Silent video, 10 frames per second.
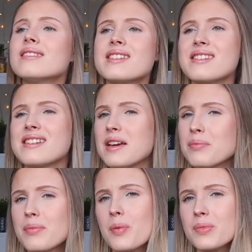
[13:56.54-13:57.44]

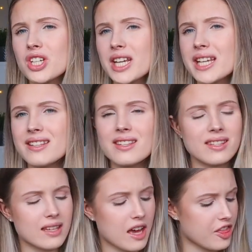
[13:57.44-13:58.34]
Slim Mom
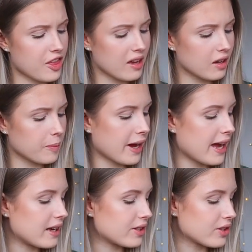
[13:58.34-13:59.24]
Jeans, I think, by
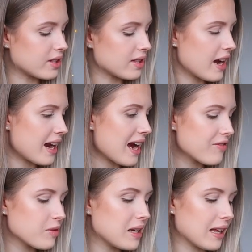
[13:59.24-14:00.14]
ASOS Design. I
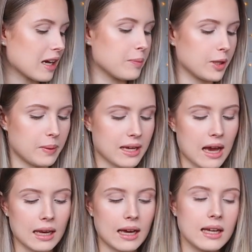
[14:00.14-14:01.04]
have them in like a bluey
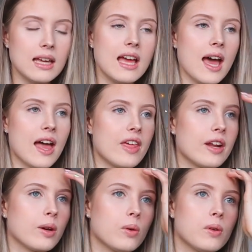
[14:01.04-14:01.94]
colour. And then
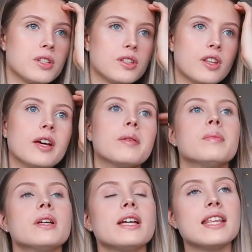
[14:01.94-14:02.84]
I ordered
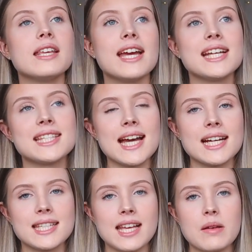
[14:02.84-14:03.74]
them in the
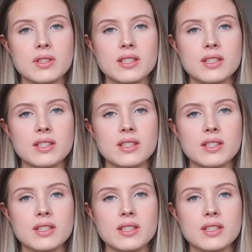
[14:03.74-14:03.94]
exact same